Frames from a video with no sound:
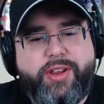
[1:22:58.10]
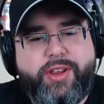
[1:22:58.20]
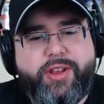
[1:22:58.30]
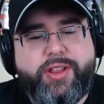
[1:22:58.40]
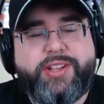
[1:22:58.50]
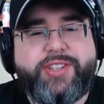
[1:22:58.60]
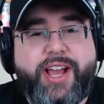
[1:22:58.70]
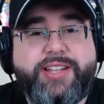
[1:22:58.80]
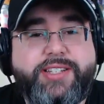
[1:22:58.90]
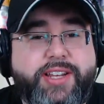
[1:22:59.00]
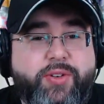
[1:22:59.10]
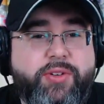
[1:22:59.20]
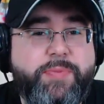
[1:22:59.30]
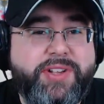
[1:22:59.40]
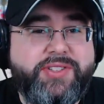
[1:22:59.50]
Yeah, listen, I did.
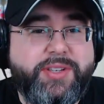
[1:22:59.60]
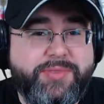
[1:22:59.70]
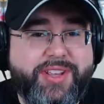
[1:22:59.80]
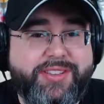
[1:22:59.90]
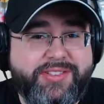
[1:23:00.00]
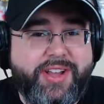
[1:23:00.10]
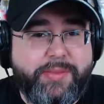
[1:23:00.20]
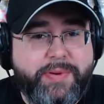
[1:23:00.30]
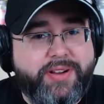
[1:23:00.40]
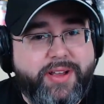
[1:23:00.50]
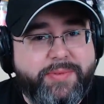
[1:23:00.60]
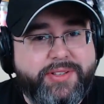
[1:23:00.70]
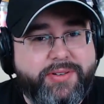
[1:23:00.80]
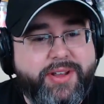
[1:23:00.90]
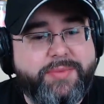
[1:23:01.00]
North Bay seems like the South Park
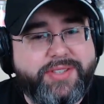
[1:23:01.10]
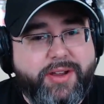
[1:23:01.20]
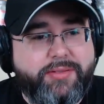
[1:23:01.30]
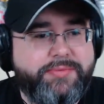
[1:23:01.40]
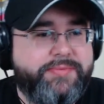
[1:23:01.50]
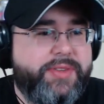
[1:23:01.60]
episode. I'm scared.